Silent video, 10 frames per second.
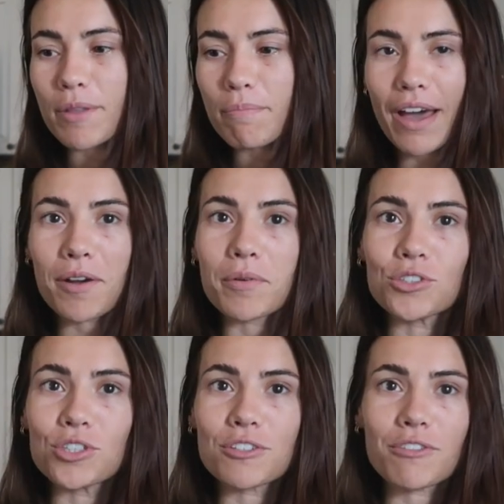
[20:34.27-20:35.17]
back where
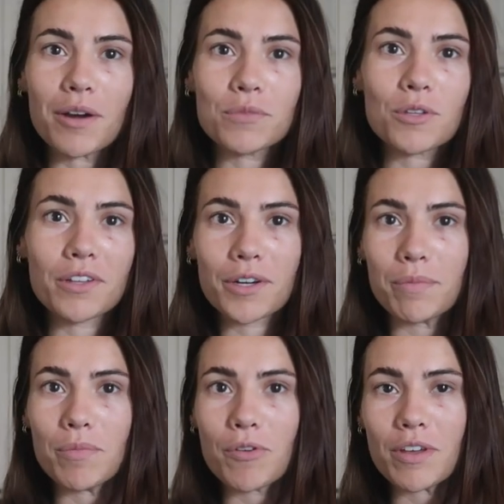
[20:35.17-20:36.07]
she's from. So they're gonna
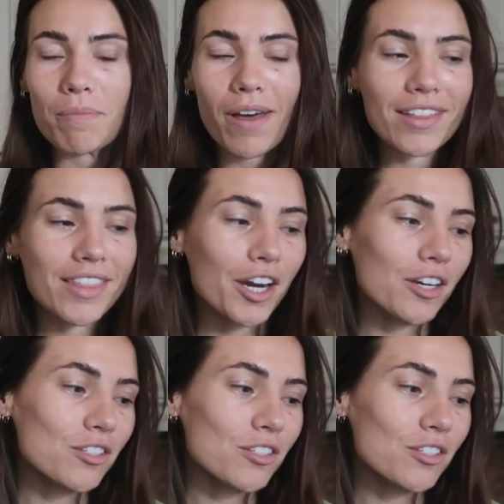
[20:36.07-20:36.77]
be moving back there.